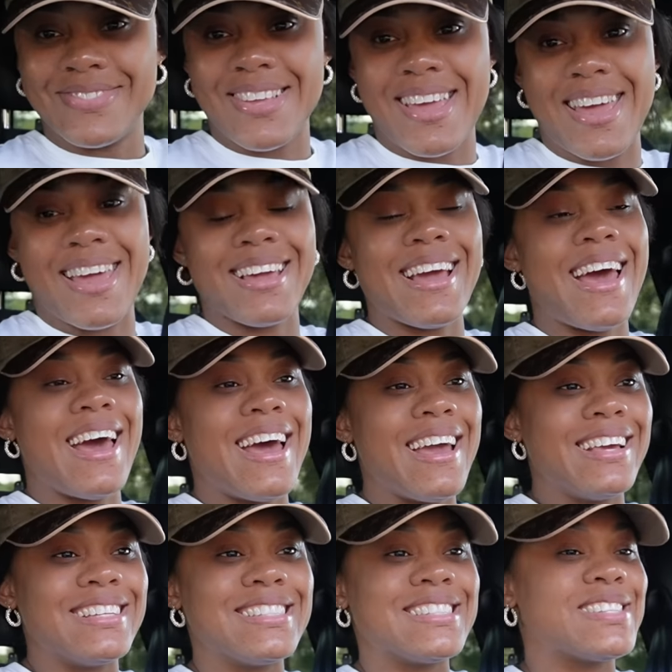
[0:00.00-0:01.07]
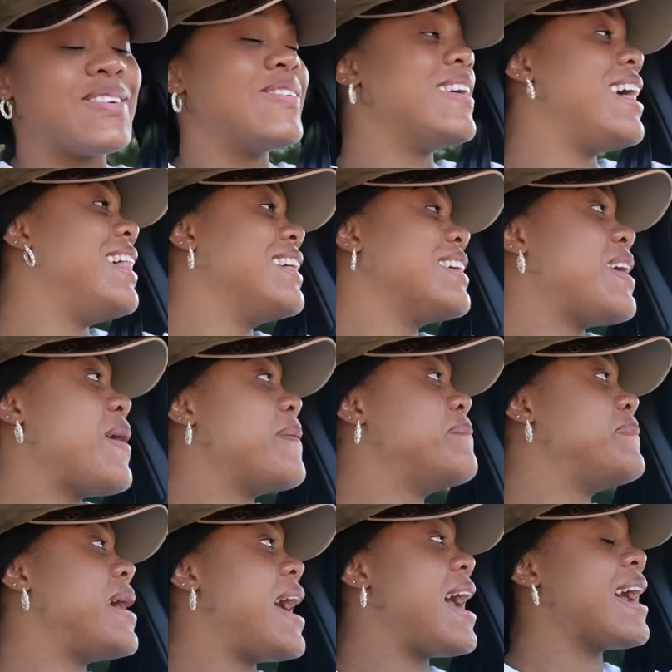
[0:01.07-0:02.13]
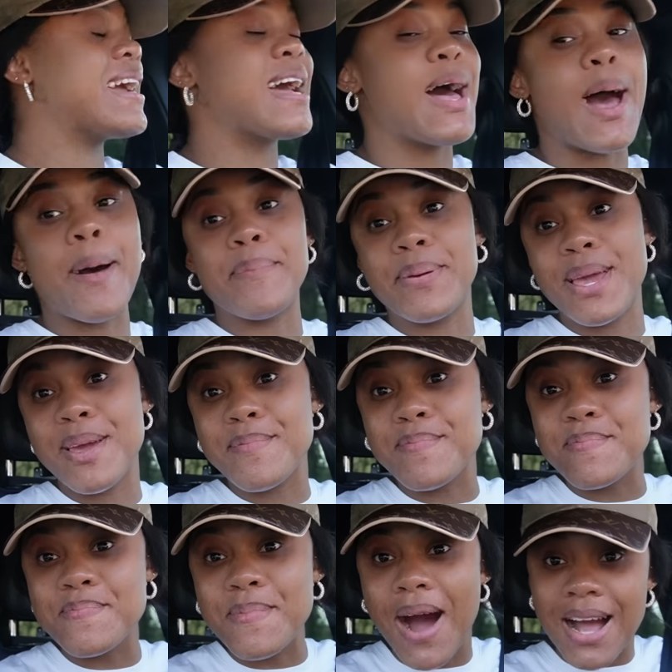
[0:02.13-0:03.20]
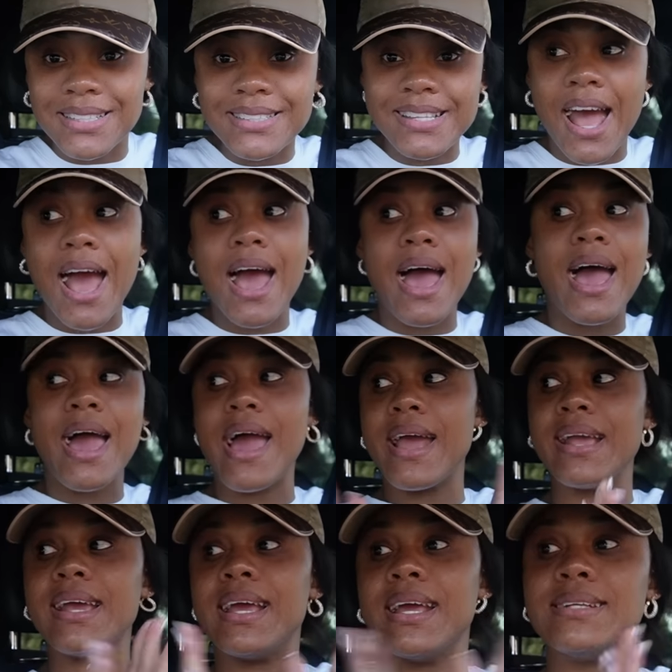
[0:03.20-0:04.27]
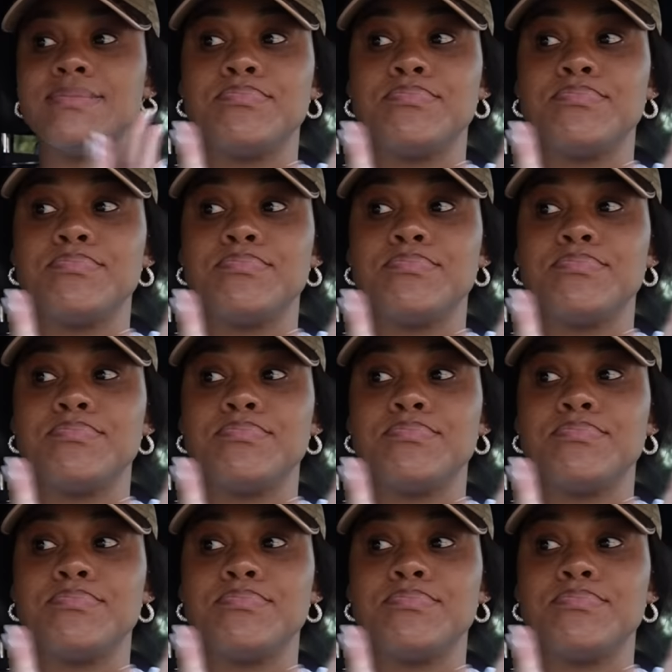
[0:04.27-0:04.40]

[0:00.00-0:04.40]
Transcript: Hey guys, welcome back. Happy Monday.